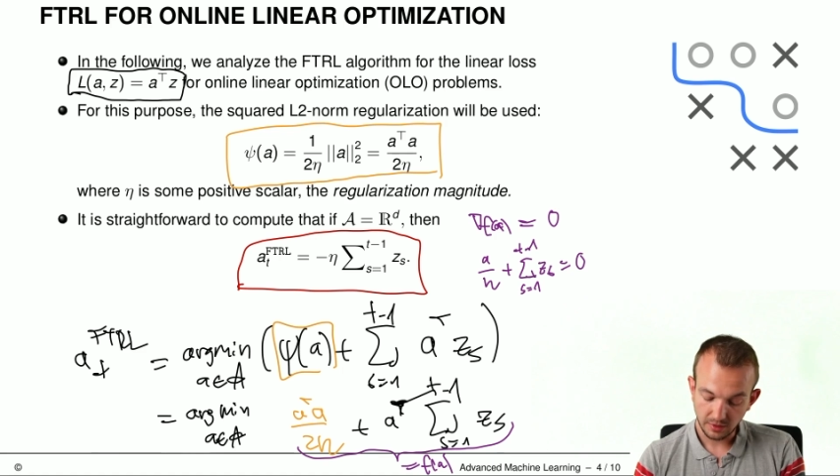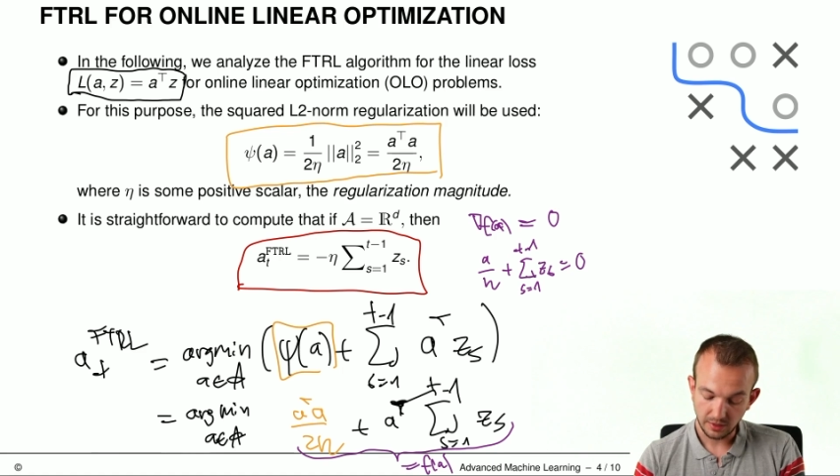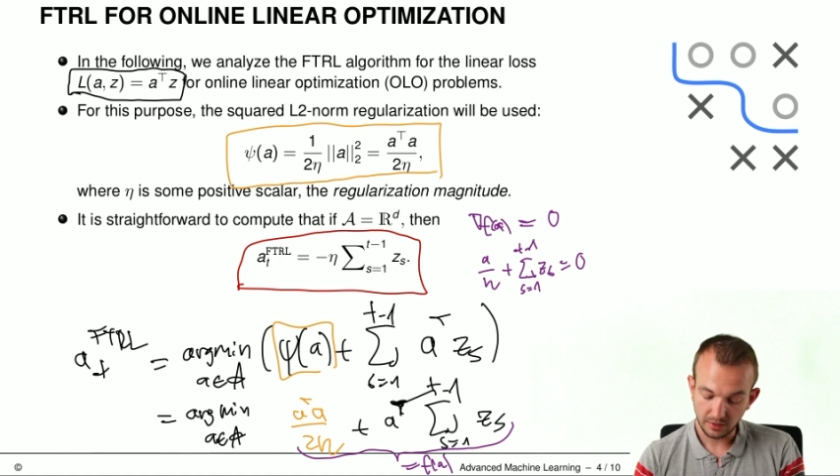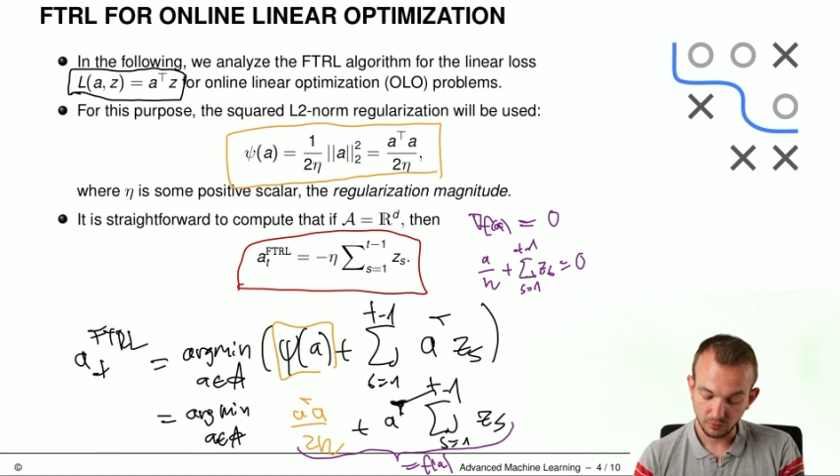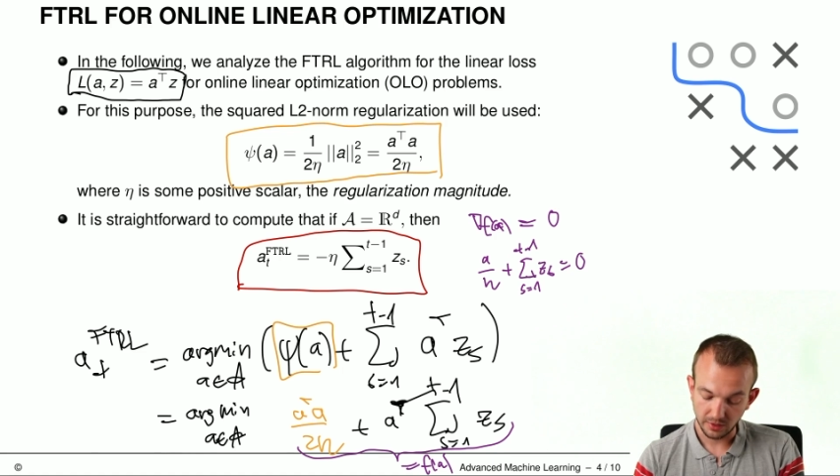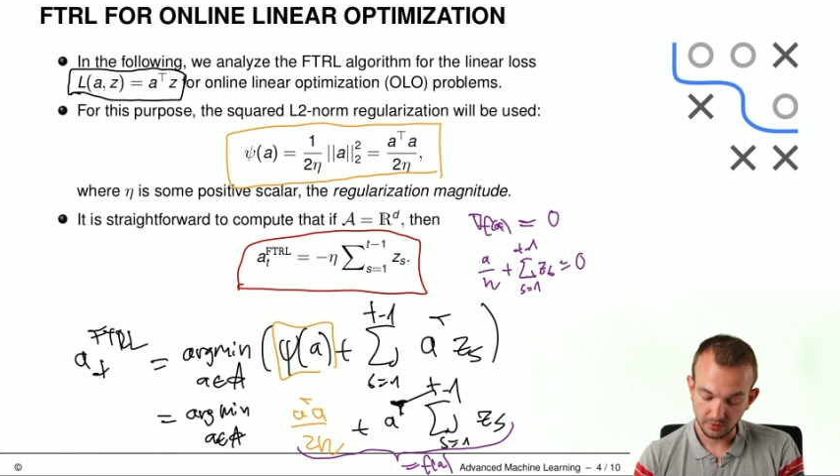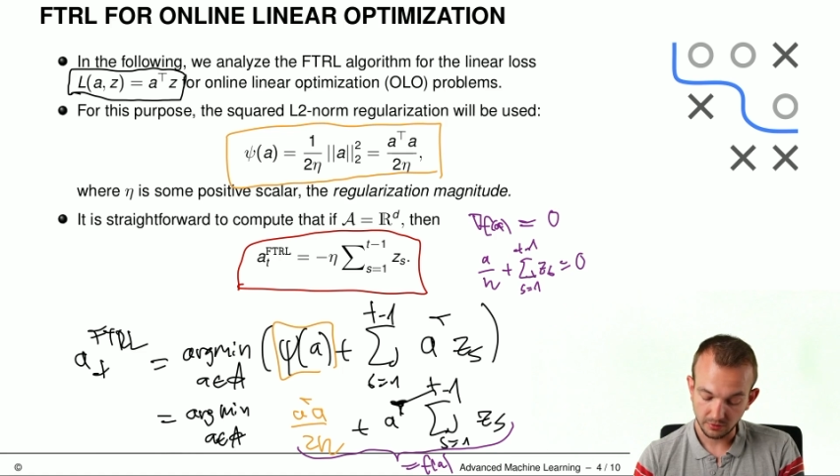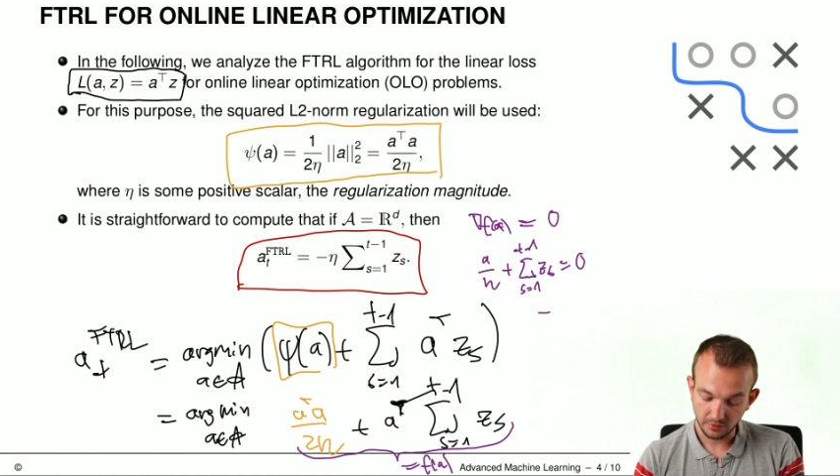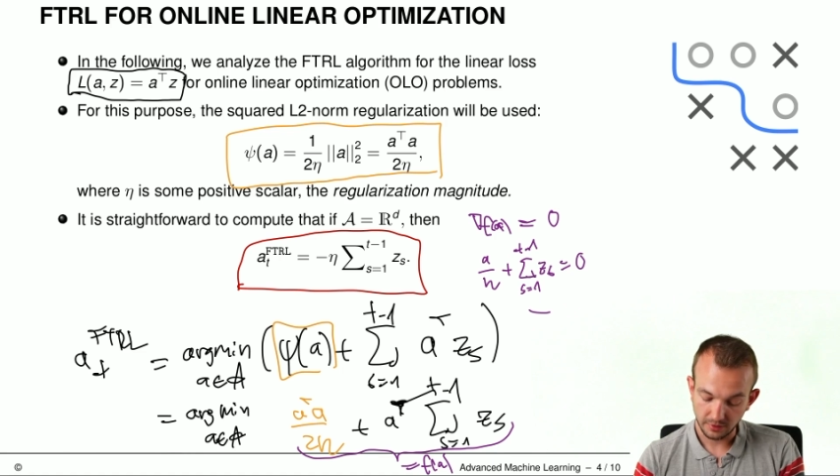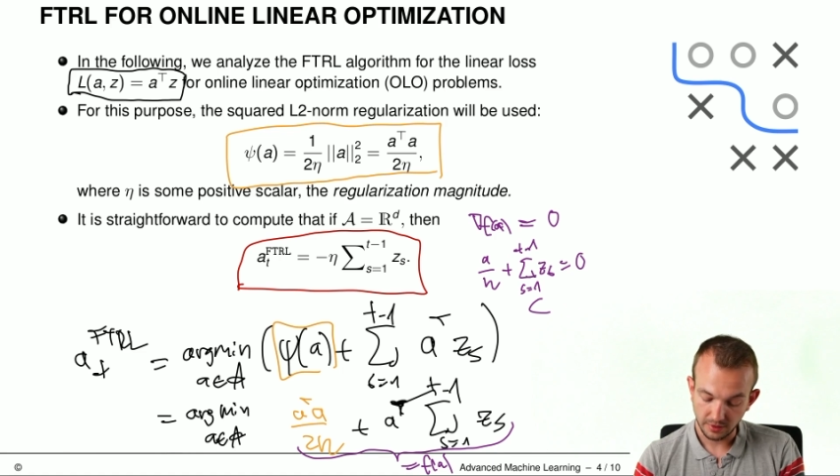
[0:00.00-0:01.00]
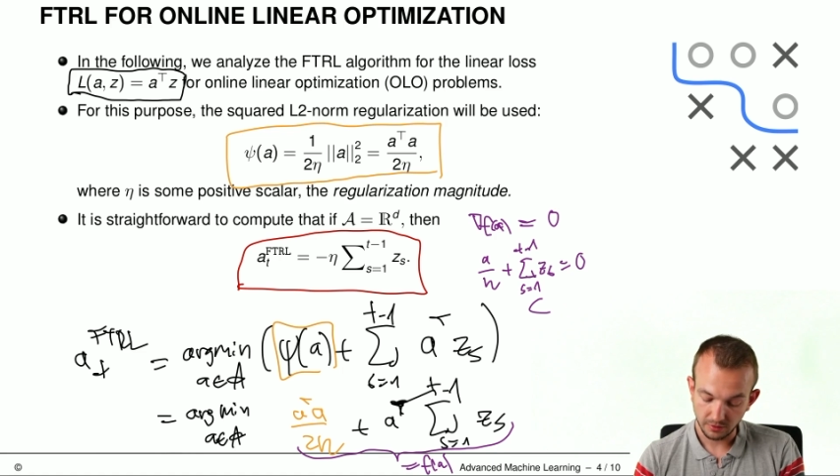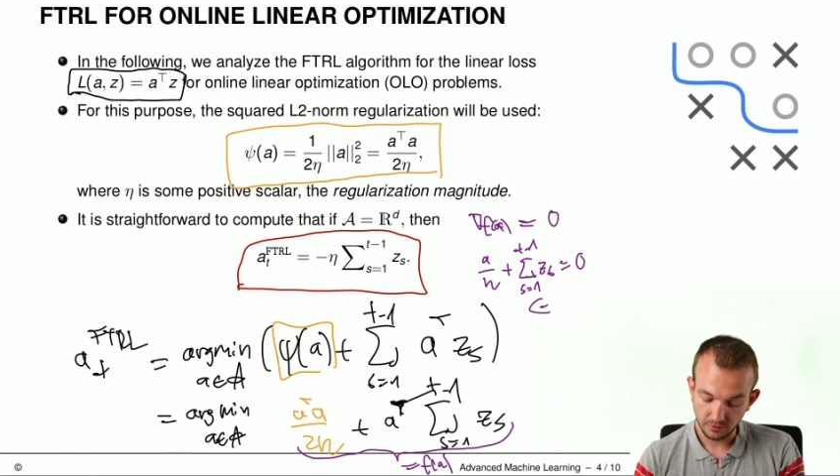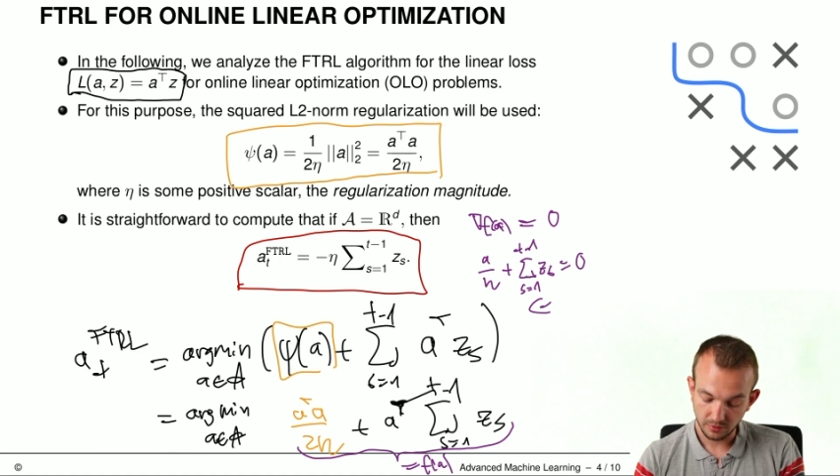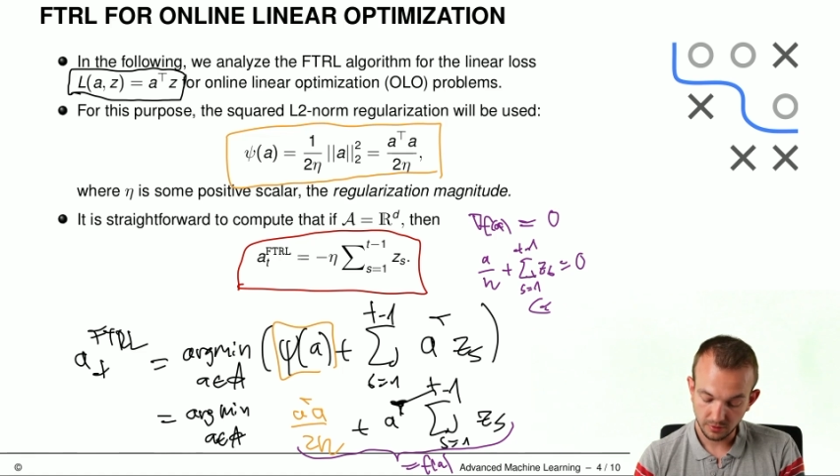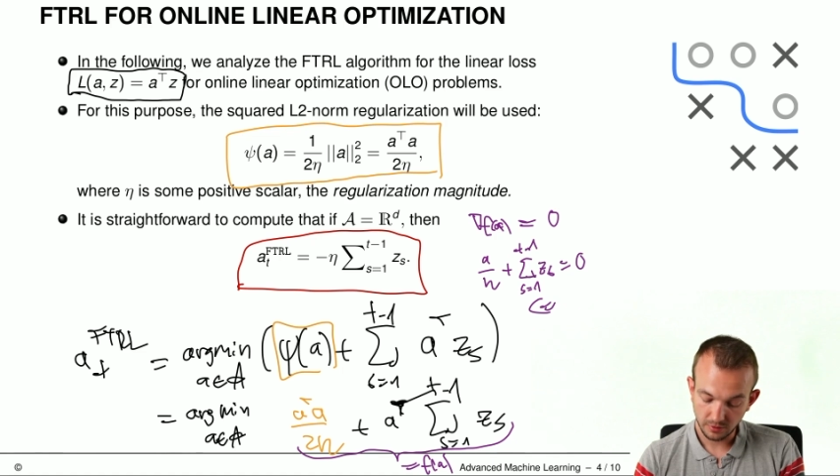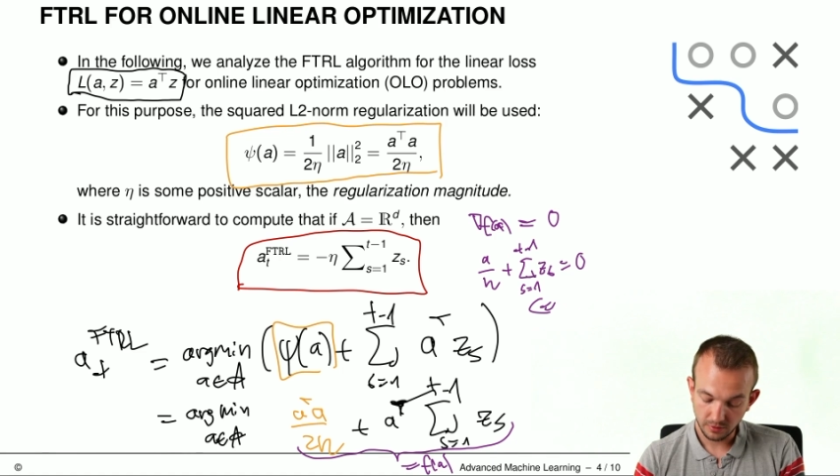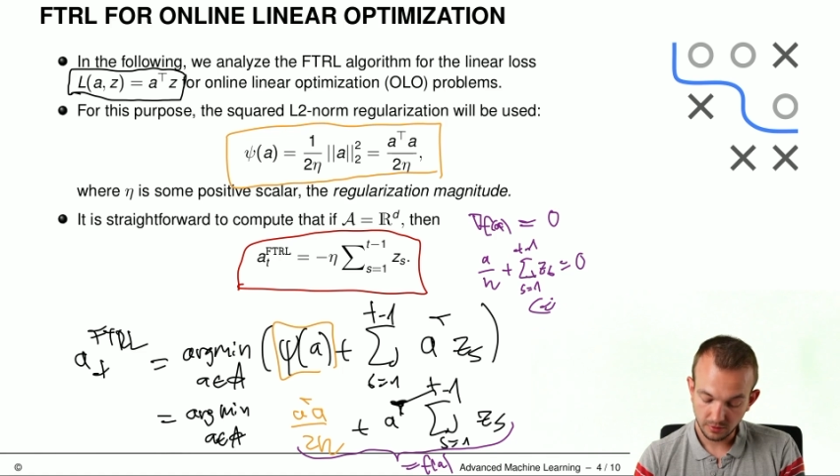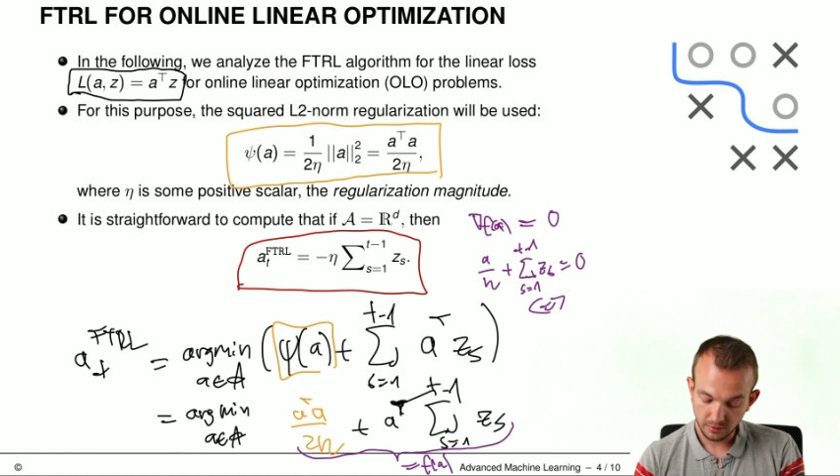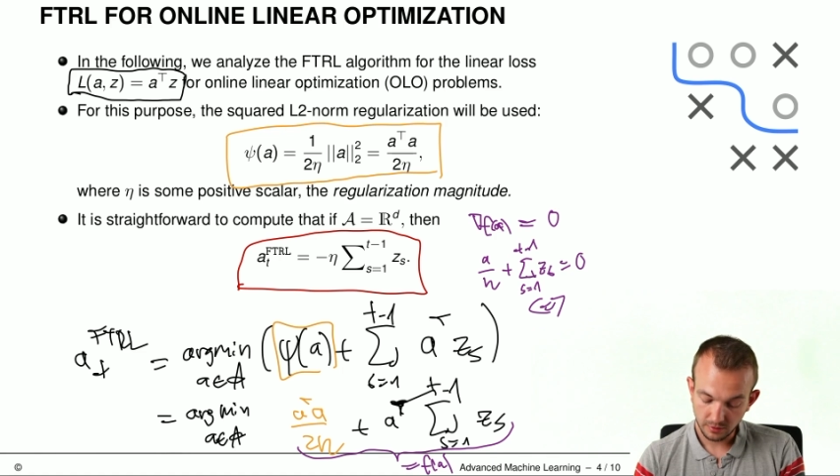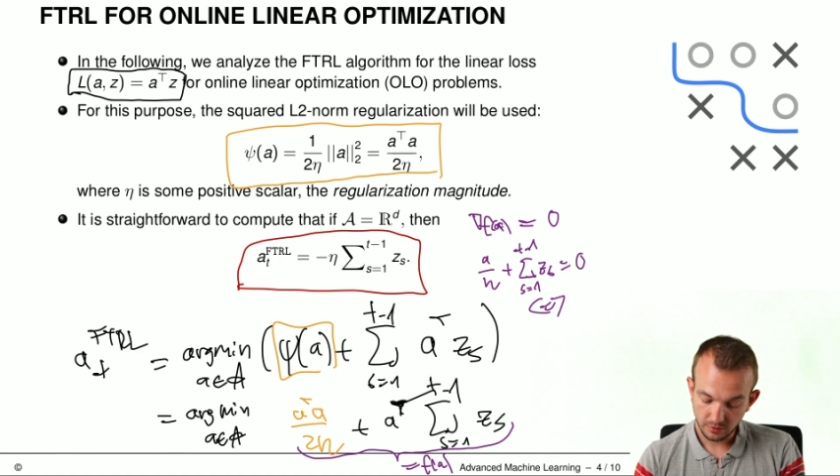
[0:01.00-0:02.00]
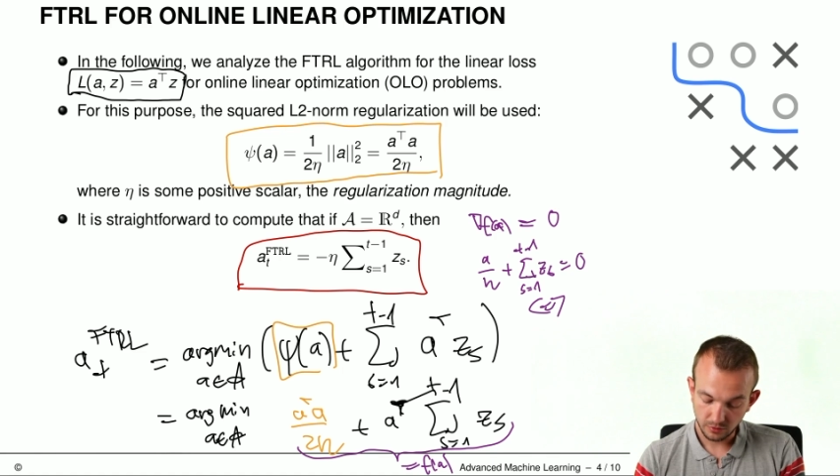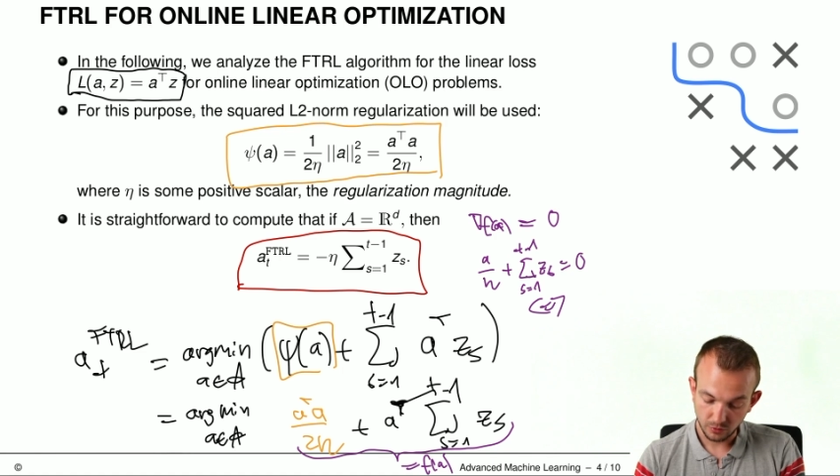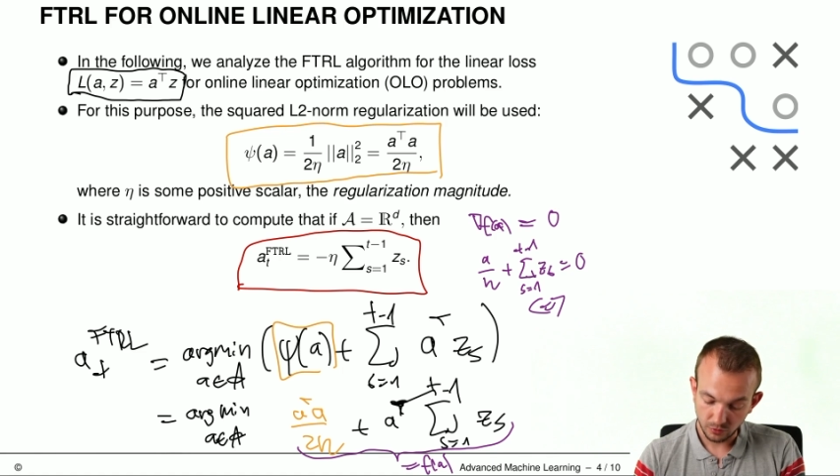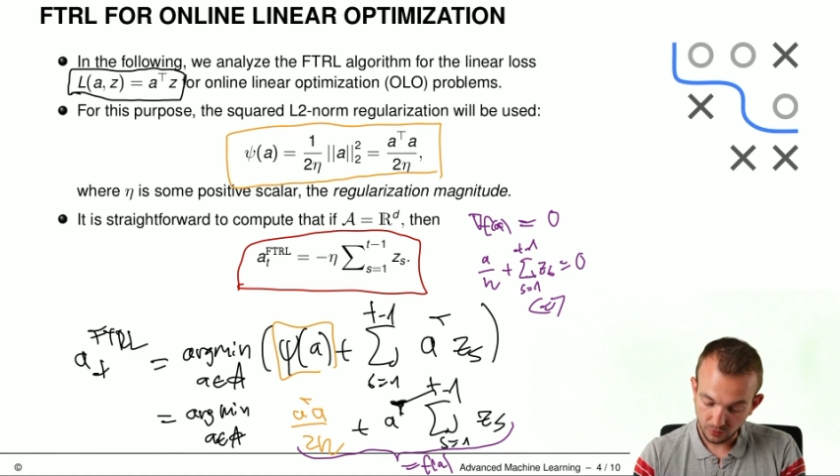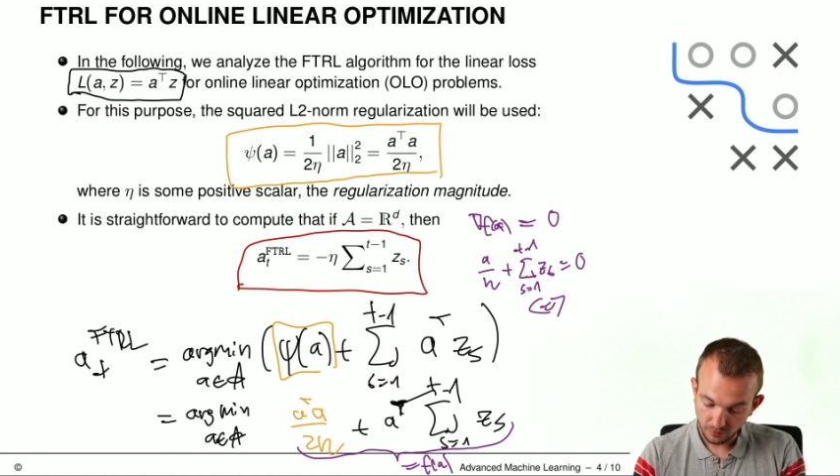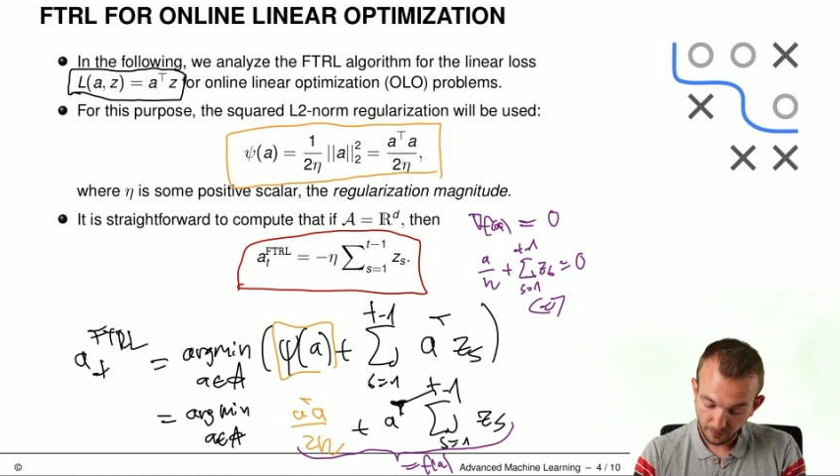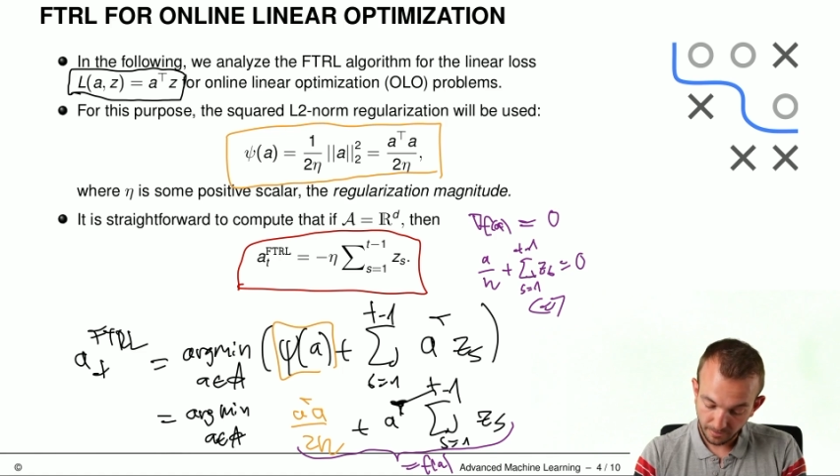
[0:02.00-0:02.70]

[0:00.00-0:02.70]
And well, now you